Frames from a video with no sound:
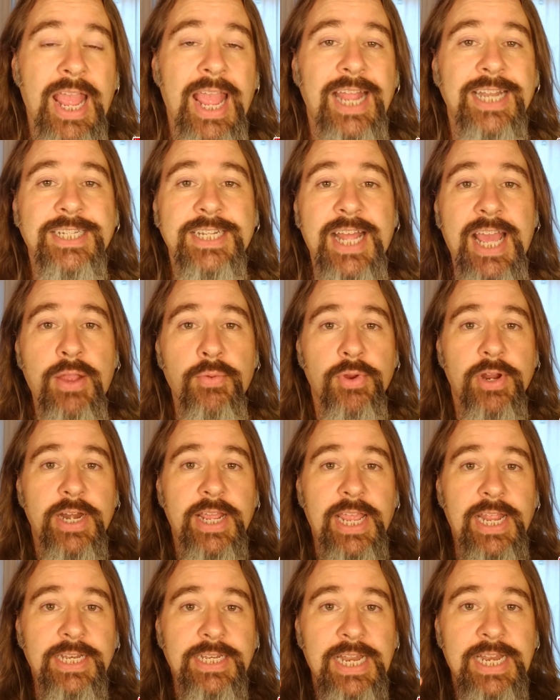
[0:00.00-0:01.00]
and today we're
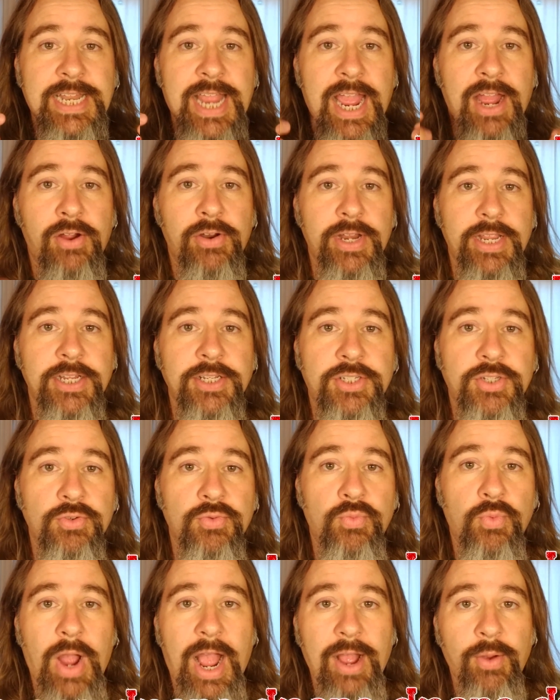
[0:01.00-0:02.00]
going to get down
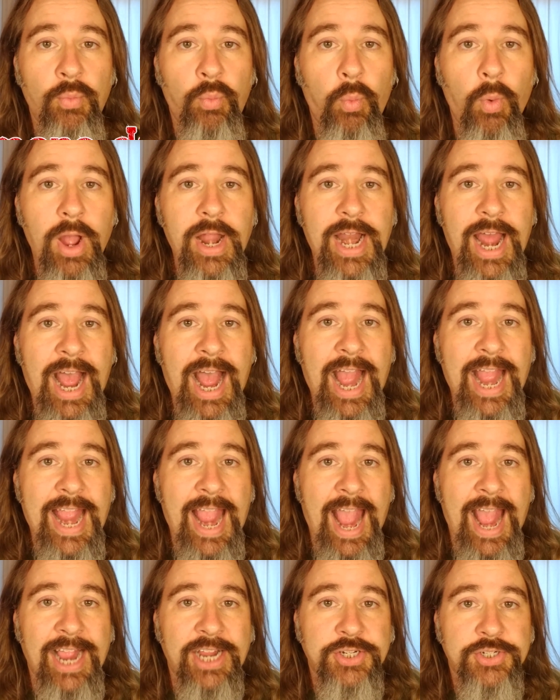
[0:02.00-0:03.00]
into what I
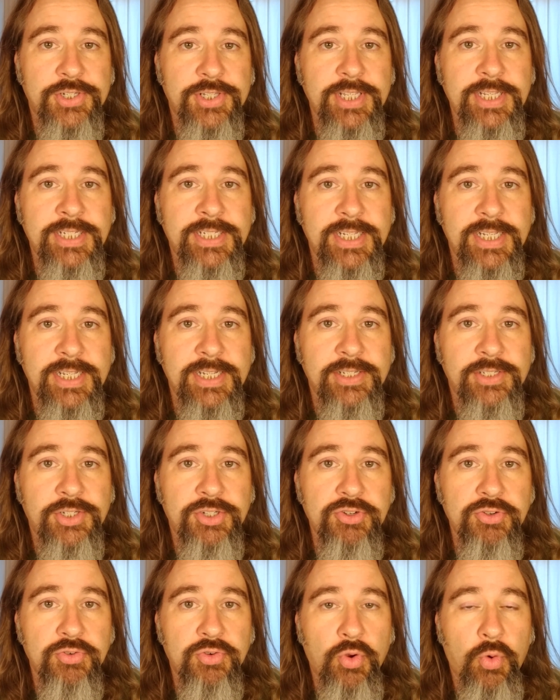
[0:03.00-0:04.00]
actually did
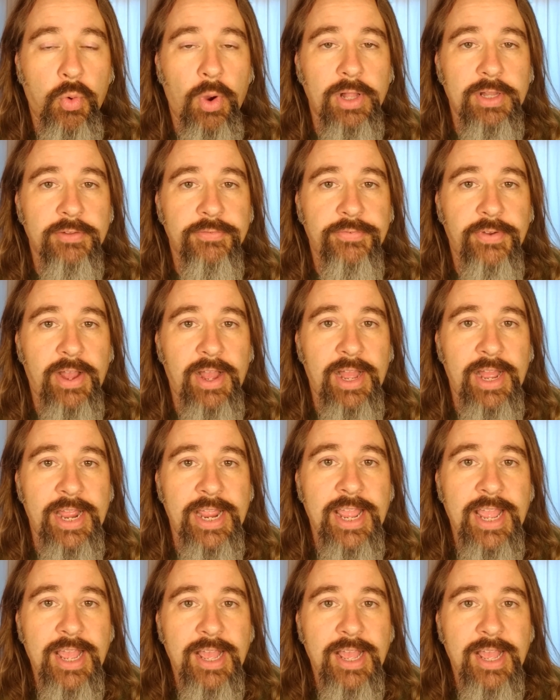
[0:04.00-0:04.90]
to qualify